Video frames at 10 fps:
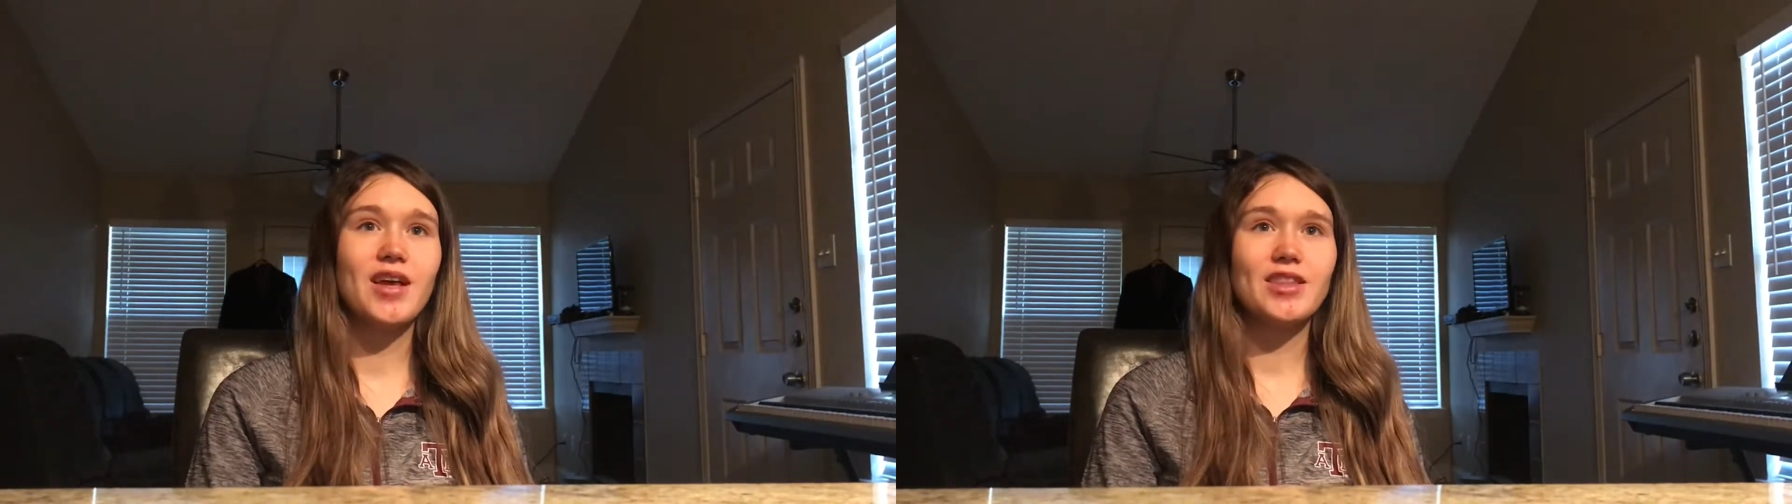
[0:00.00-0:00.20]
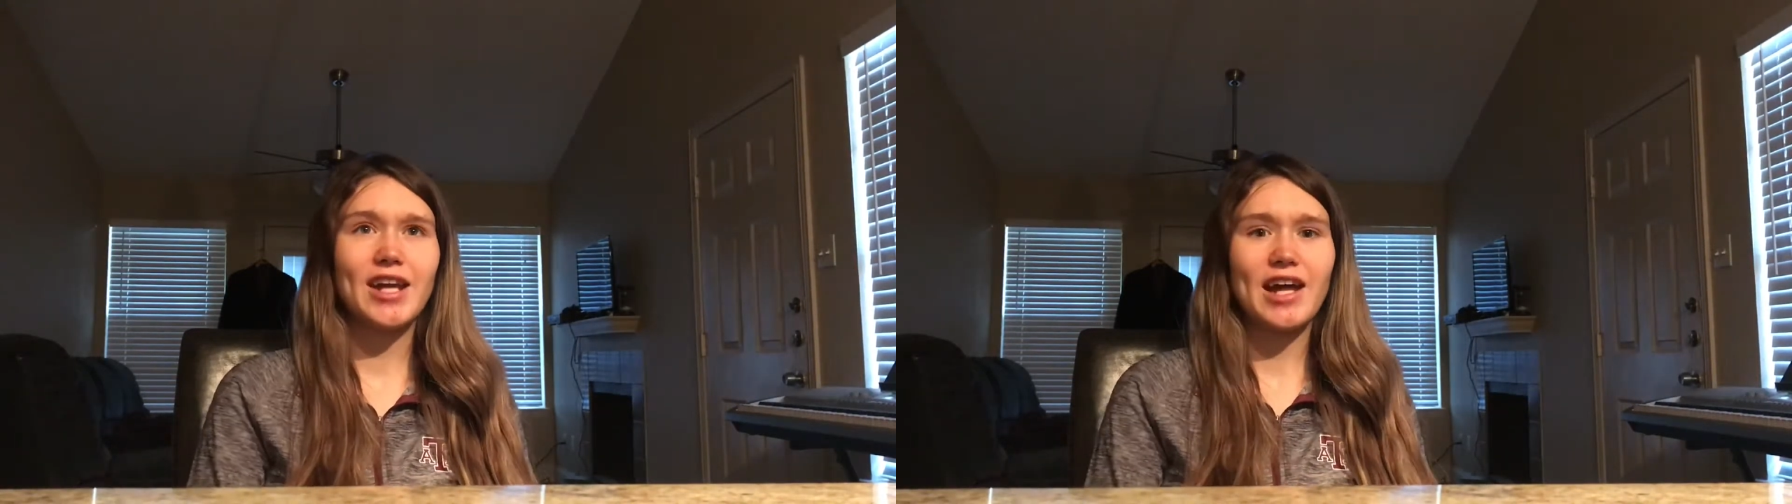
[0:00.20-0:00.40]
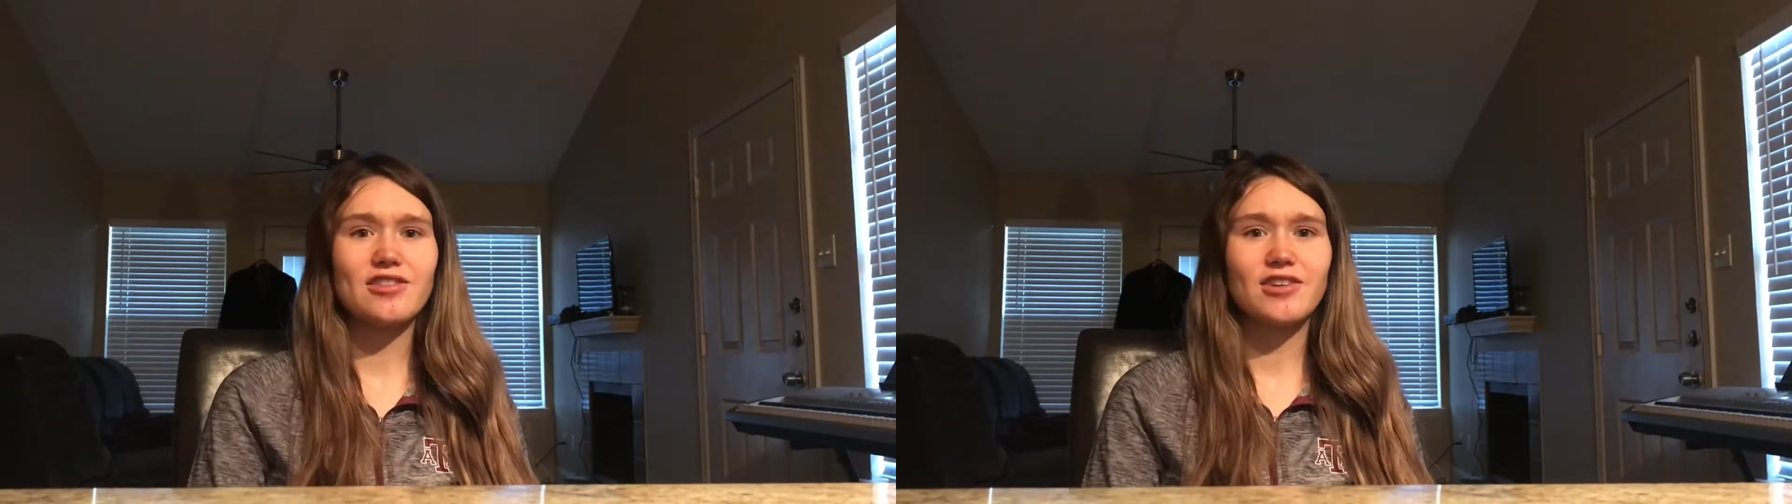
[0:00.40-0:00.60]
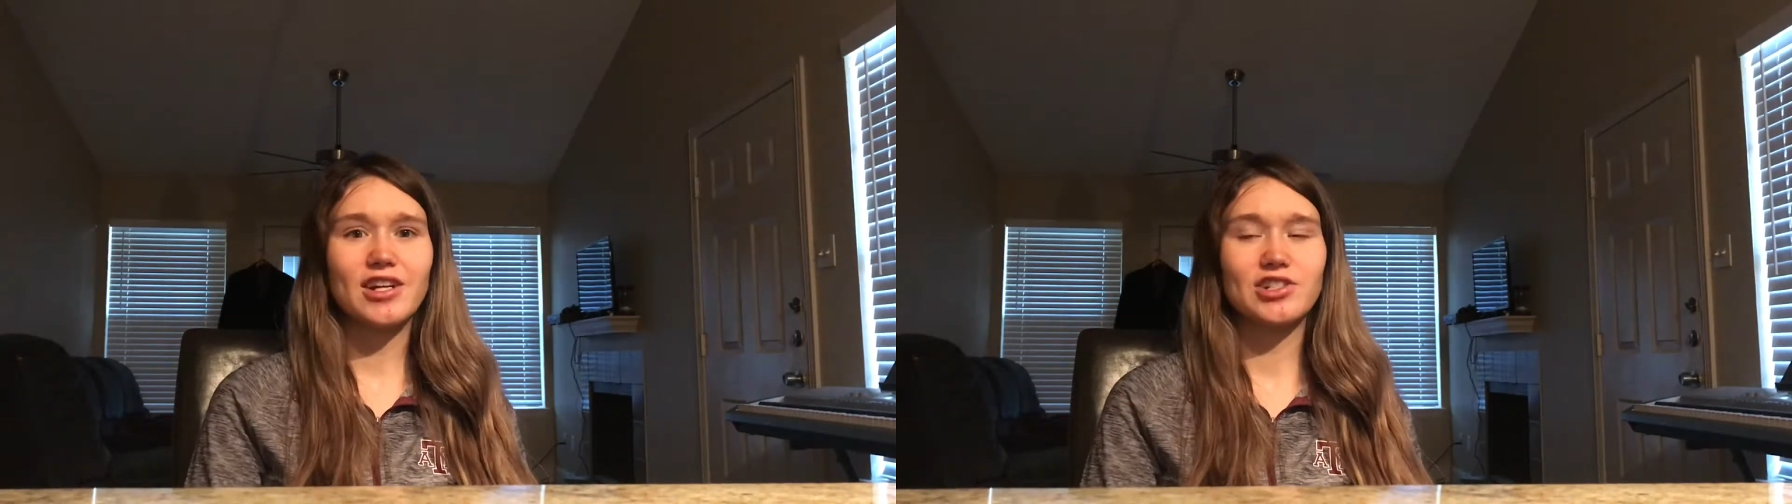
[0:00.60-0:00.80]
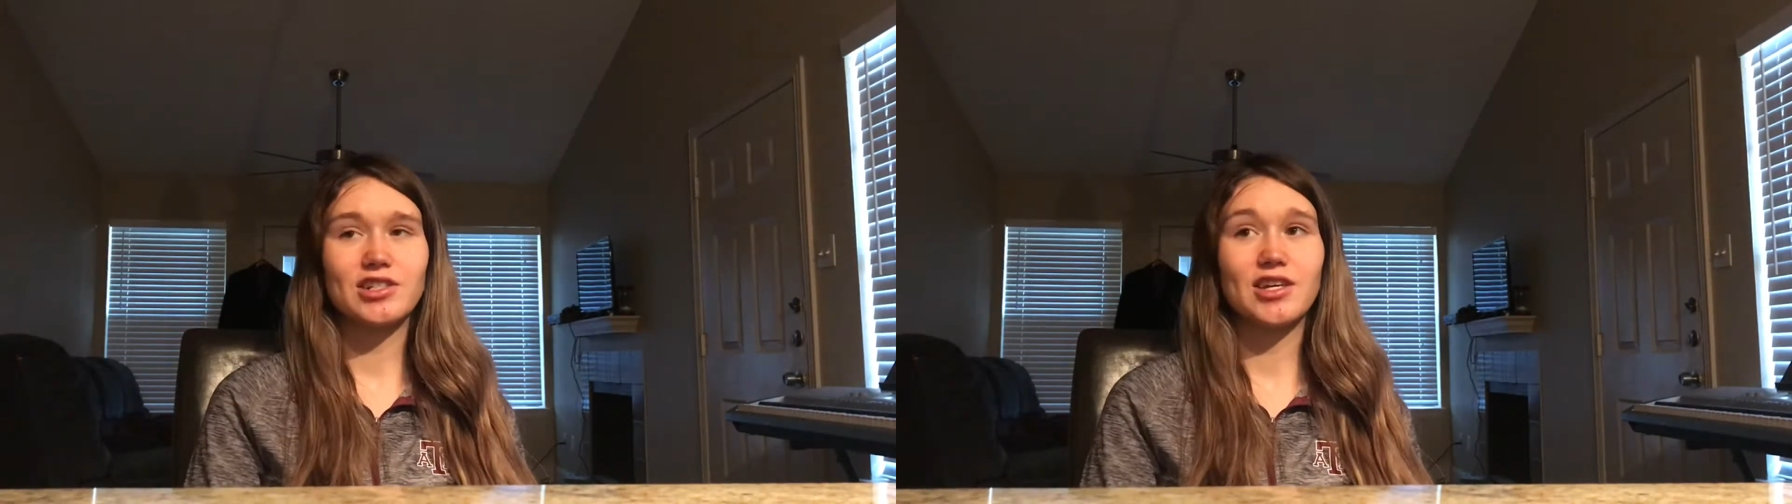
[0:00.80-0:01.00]
The catheter
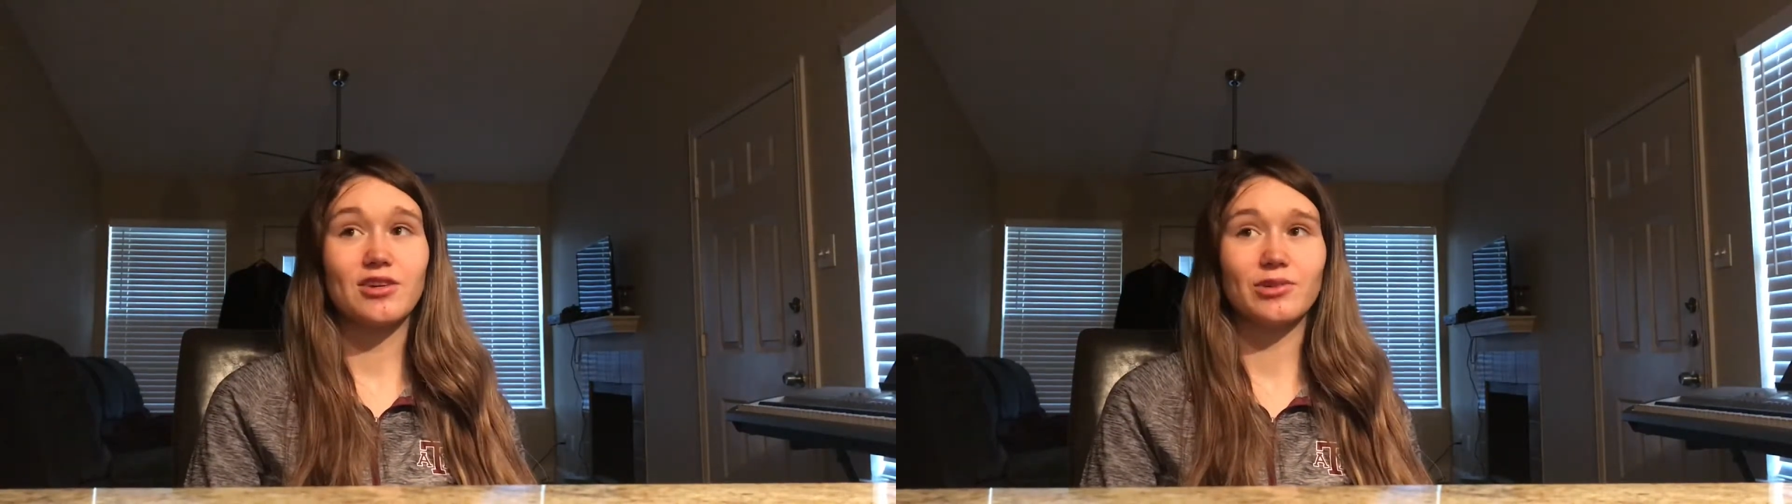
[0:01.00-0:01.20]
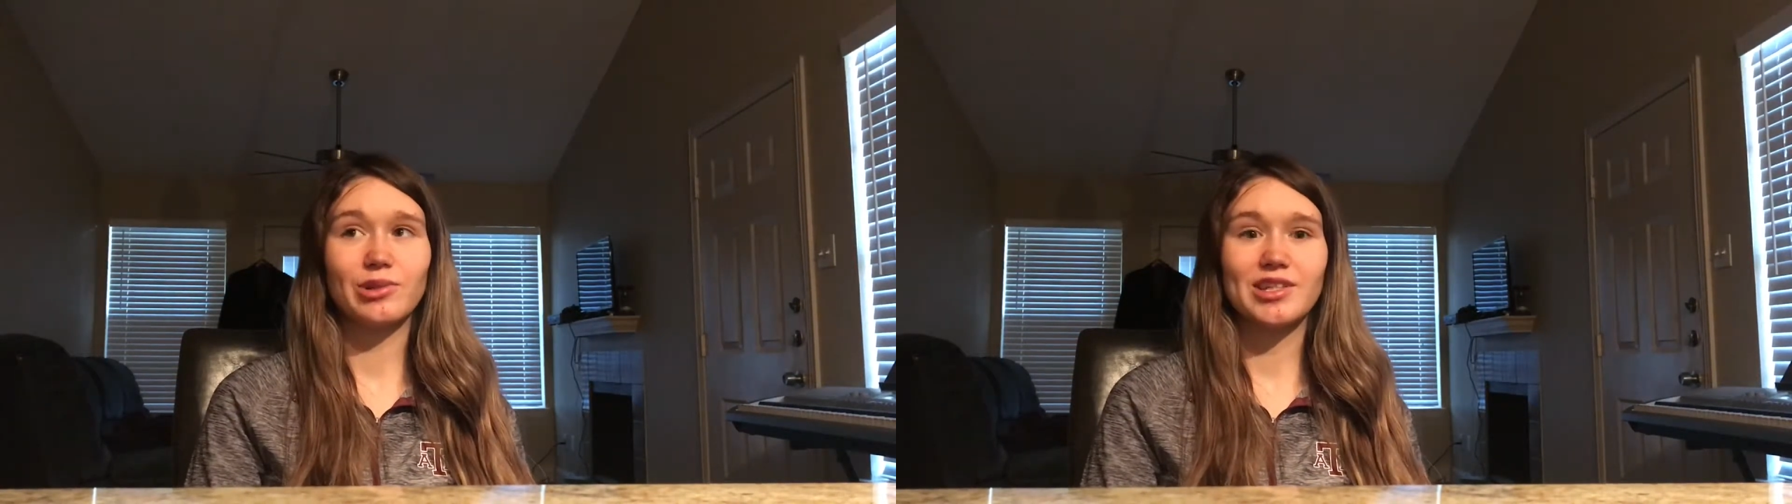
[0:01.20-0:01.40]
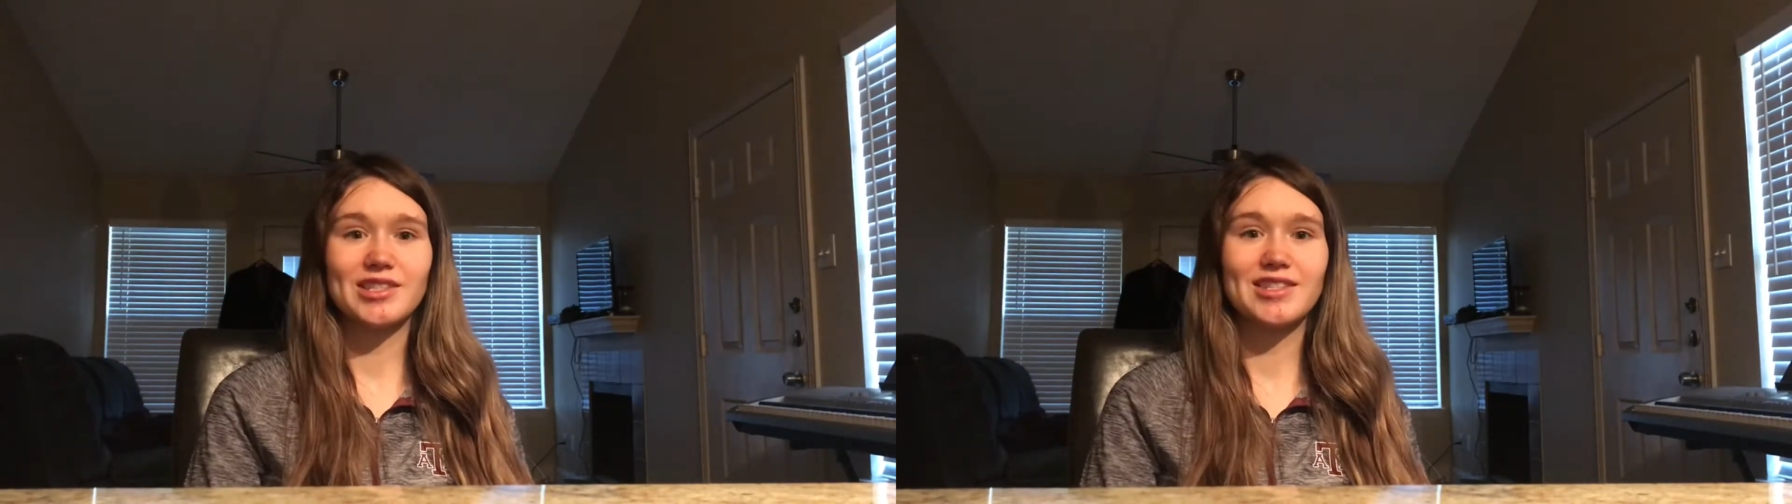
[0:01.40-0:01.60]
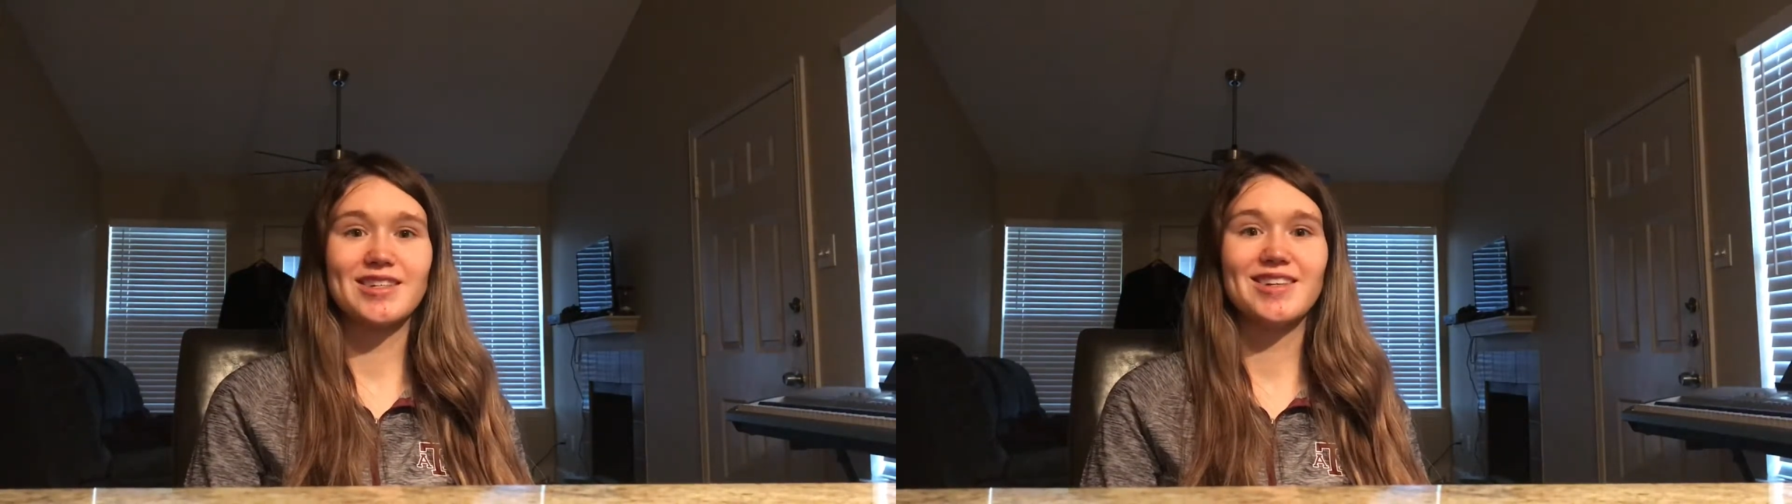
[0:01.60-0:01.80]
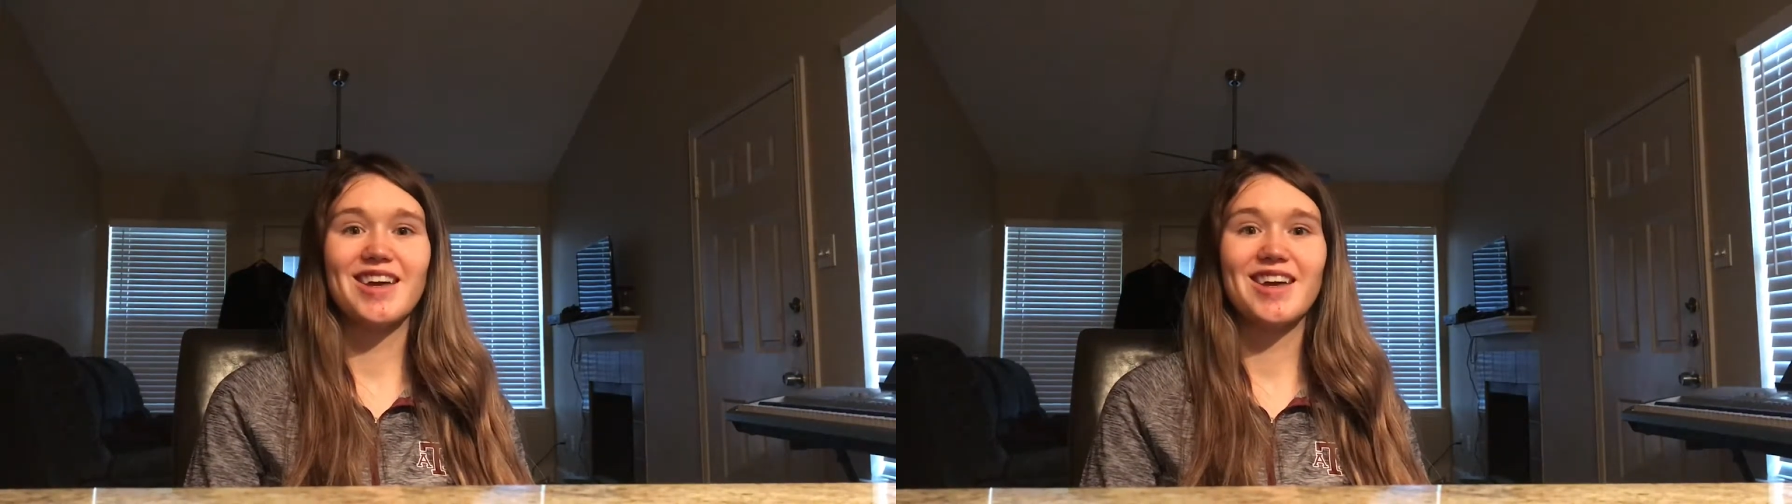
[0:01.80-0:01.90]
actually tickled because